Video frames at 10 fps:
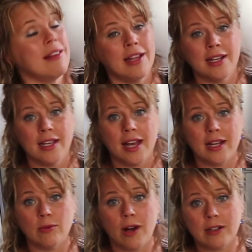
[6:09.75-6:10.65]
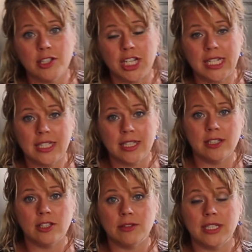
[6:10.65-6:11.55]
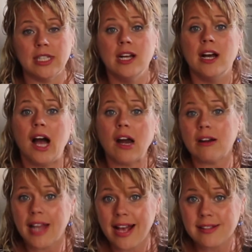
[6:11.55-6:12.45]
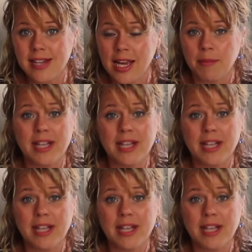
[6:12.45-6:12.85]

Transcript: and then he had water jetted into it our last name.